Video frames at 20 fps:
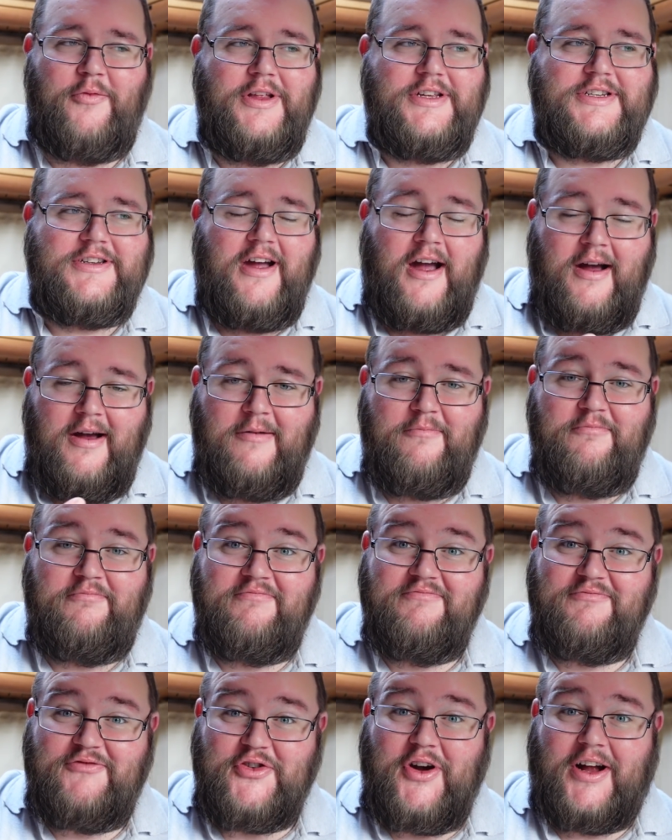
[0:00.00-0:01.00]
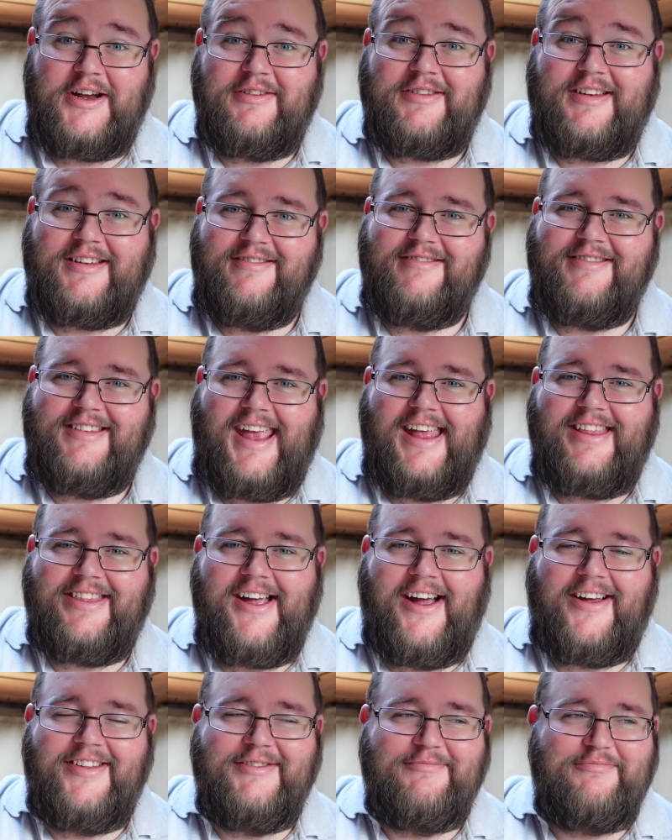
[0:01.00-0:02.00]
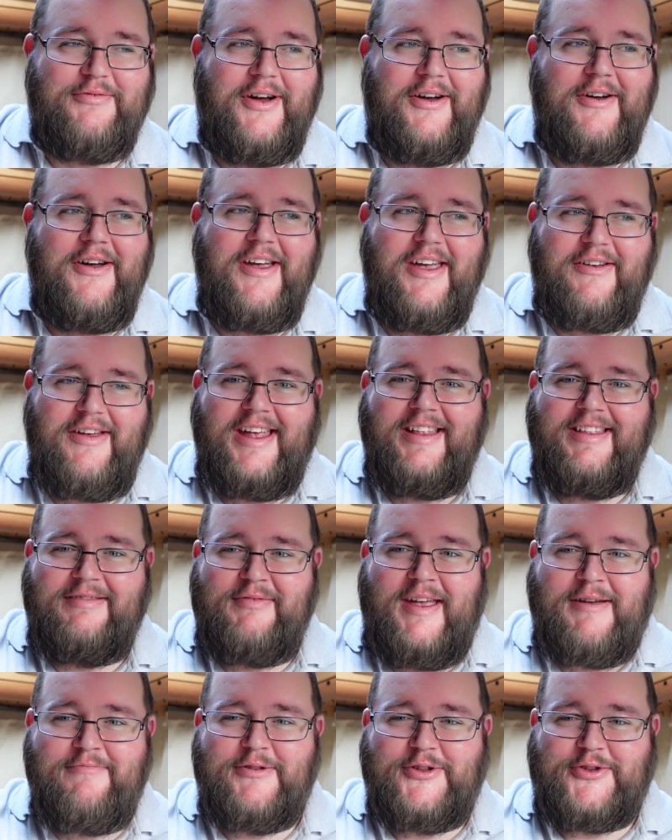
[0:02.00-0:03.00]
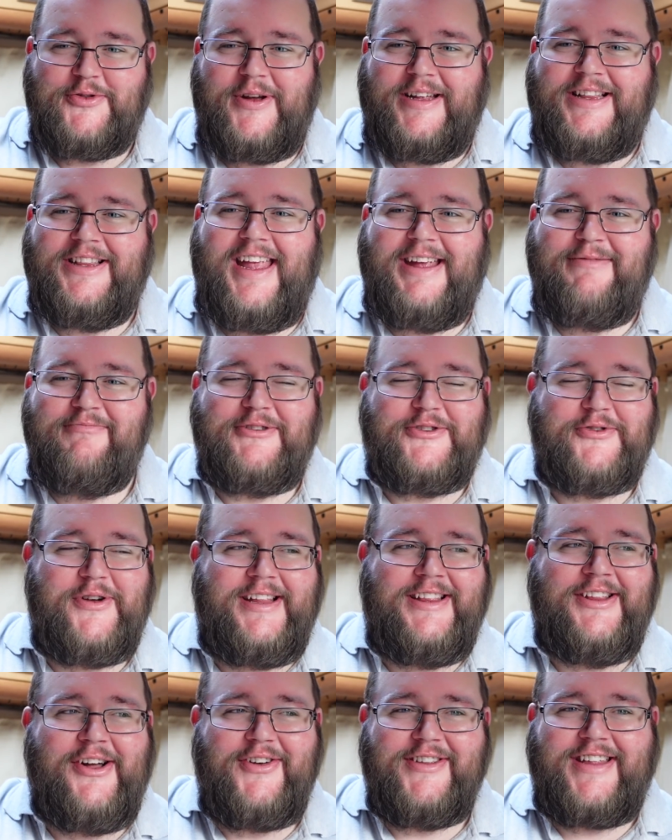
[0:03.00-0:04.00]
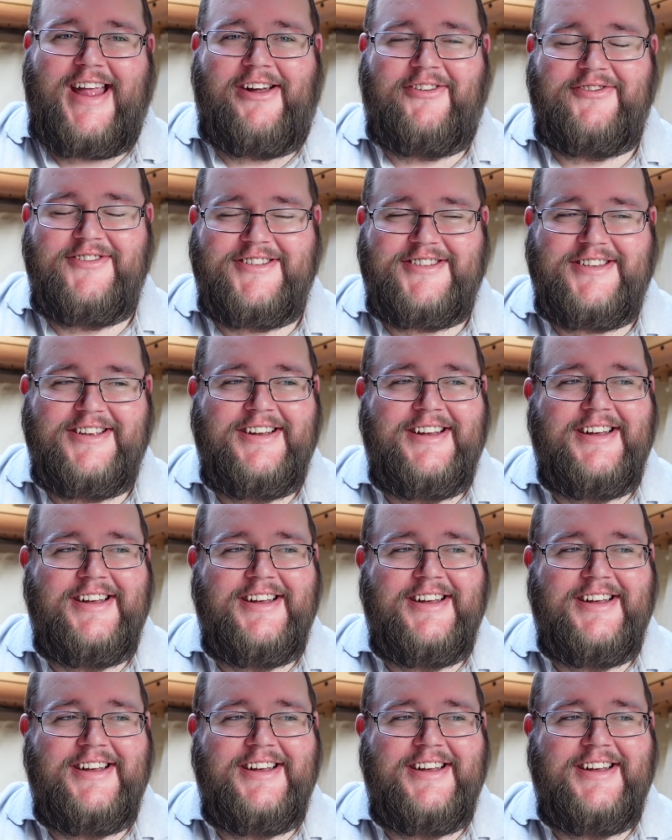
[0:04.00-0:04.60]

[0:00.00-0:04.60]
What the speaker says: which I'm trying to get done, but in between lockdowns.